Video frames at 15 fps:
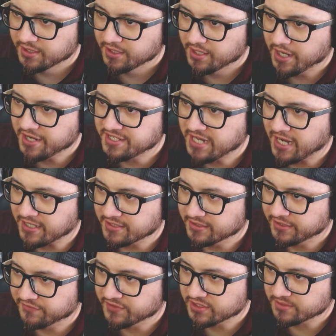Attack and
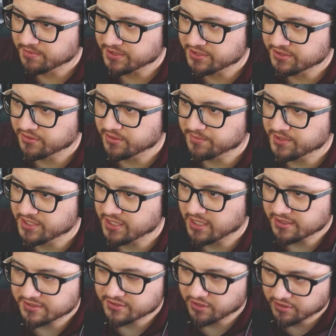defense plus 200% at
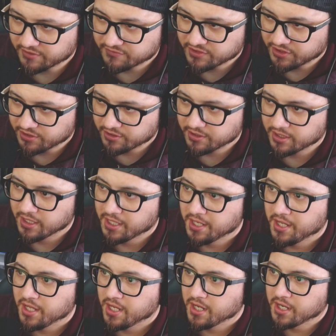start of turn.
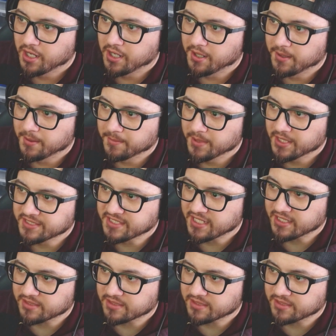Attack